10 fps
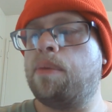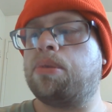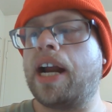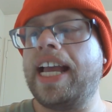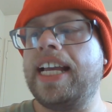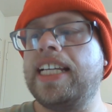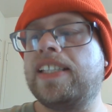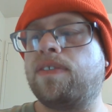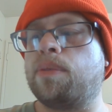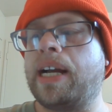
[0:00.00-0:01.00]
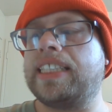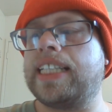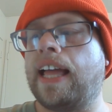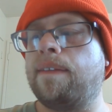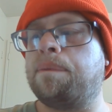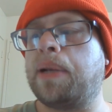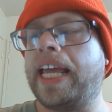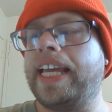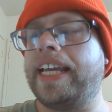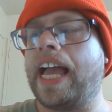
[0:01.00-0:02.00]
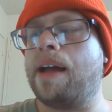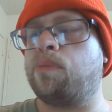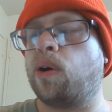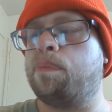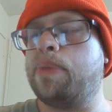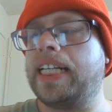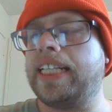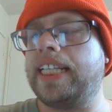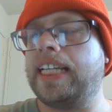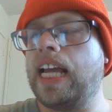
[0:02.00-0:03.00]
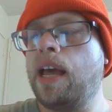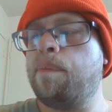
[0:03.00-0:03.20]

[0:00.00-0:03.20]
Praise for myself playing at morbidity